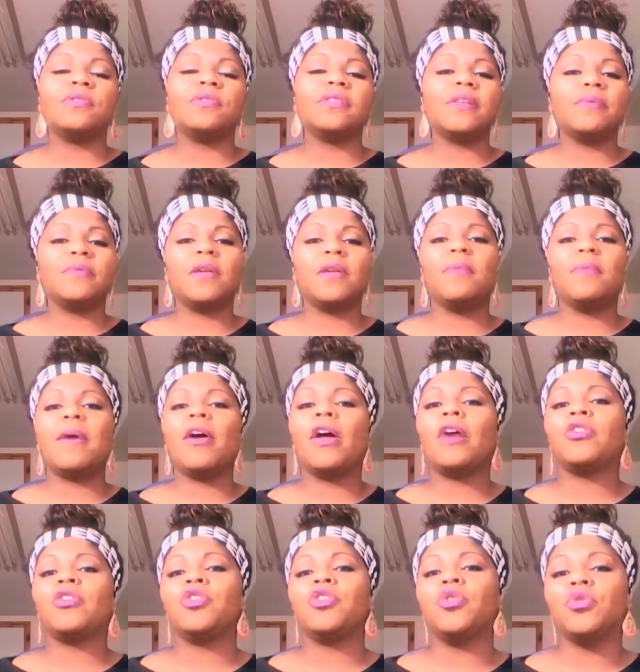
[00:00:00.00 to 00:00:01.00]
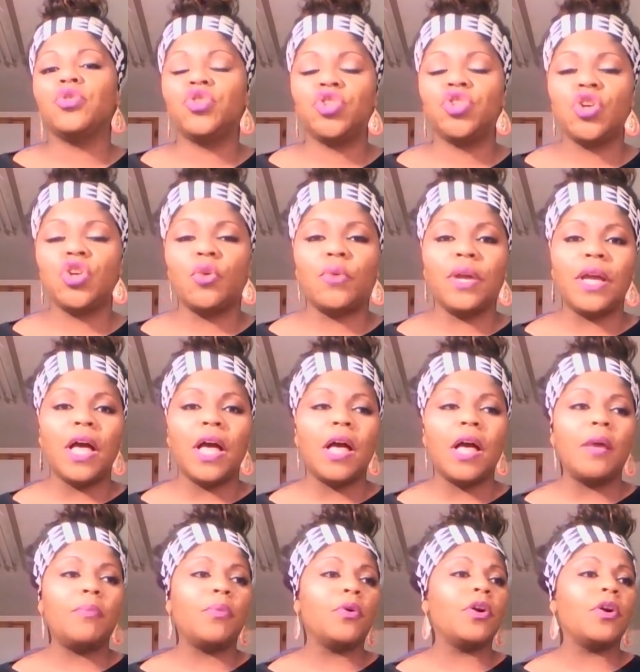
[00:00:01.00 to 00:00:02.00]
something about how you're showing
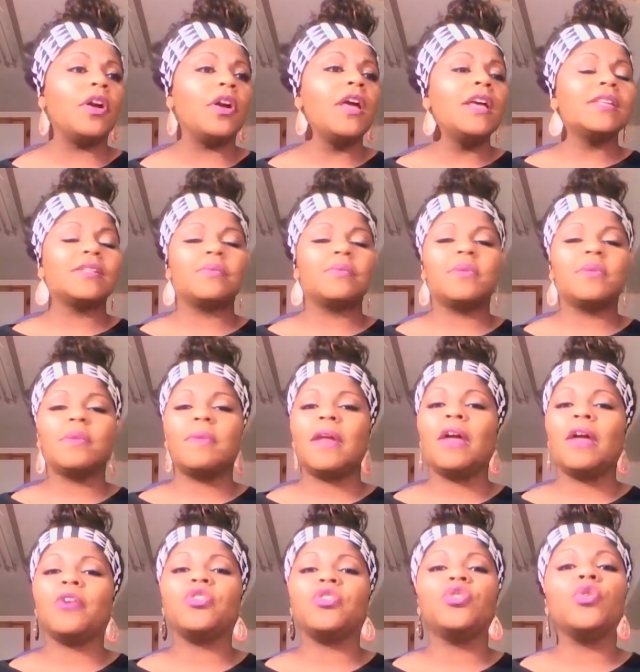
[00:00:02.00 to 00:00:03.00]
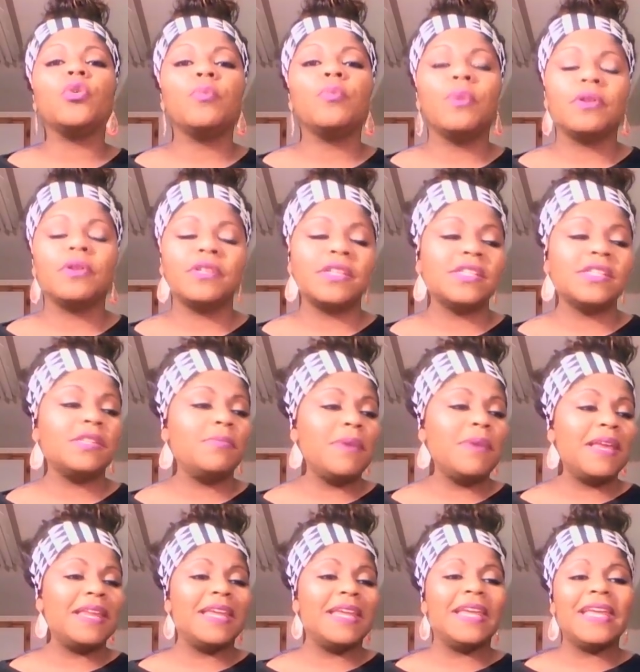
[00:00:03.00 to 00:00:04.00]
up or something about how you're
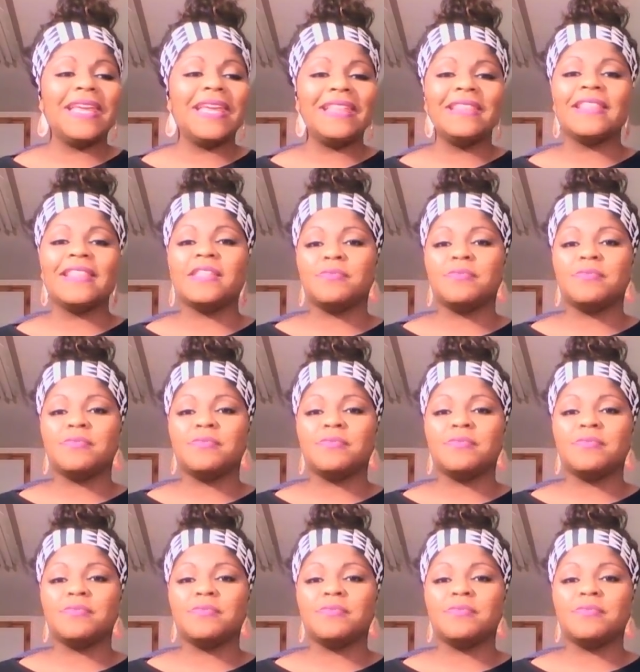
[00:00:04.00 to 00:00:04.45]
participating in this